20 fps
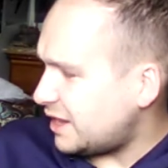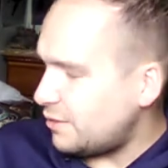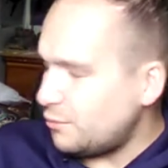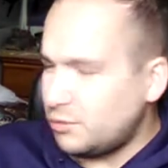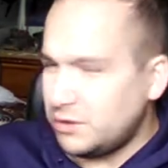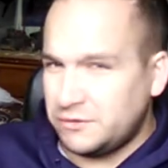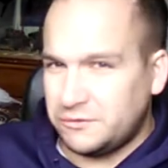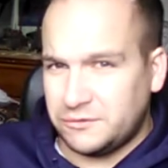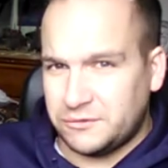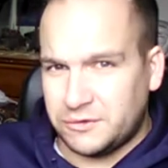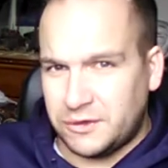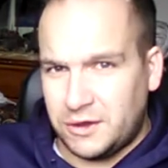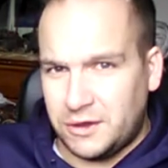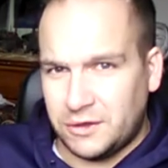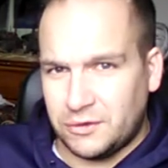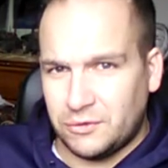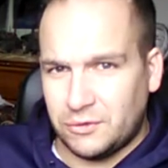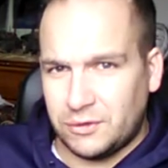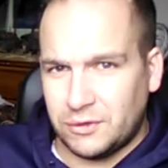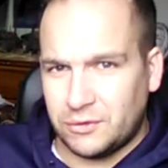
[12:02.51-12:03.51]
yet which
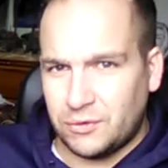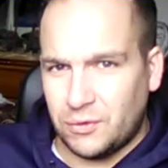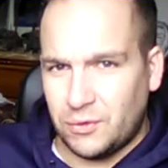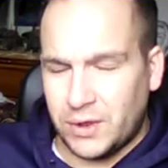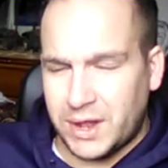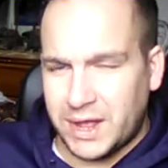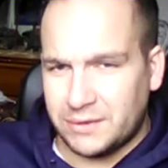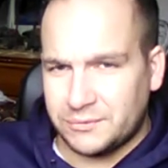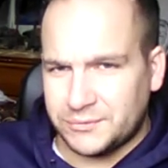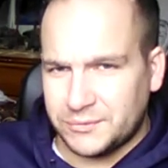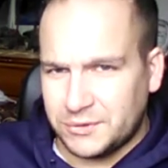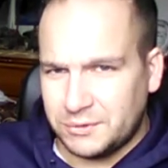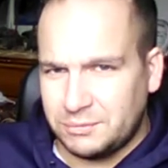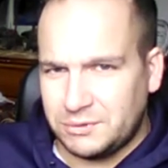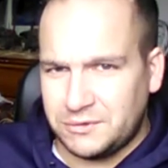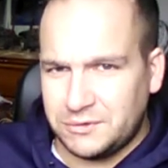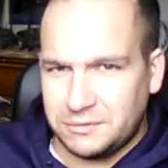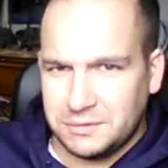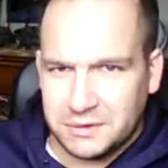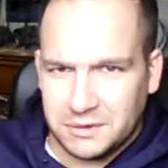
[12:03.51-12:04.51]
call out I'm going to be
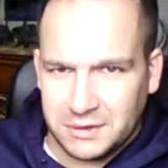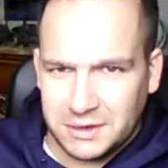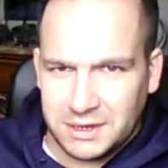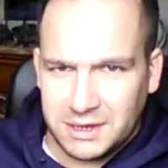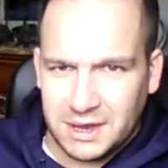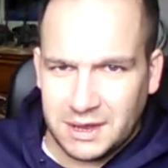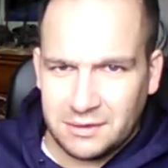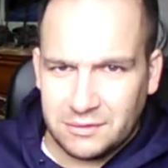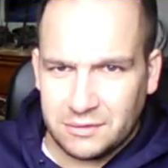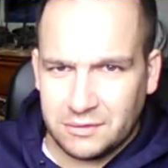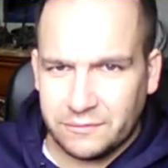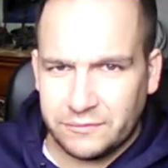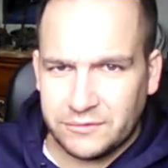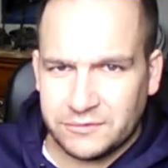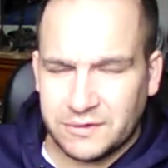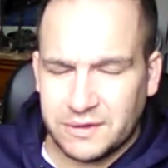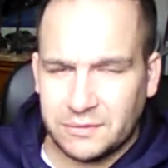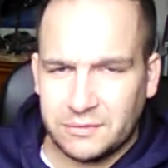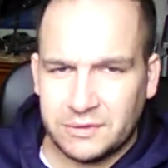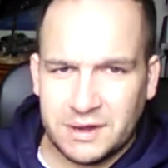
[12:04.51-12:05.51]
doing on it yet.
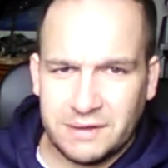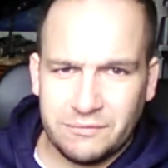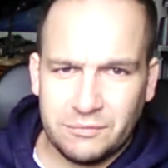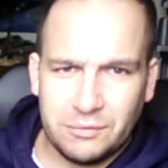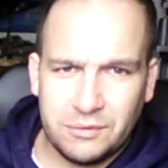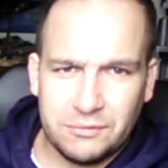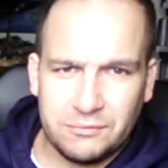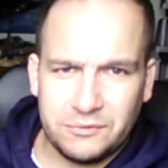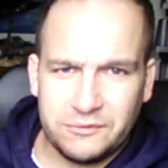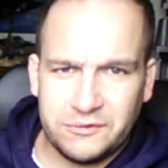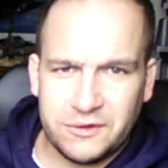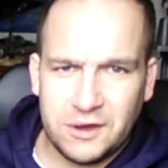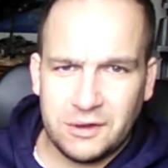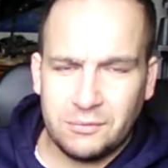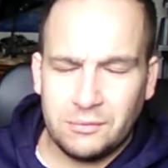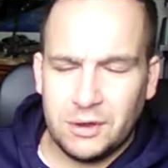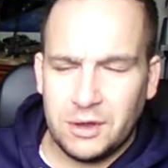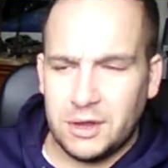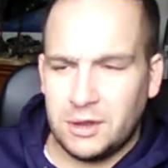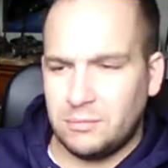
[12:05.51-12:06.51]
Obviously, I'm going to have a word with Joe.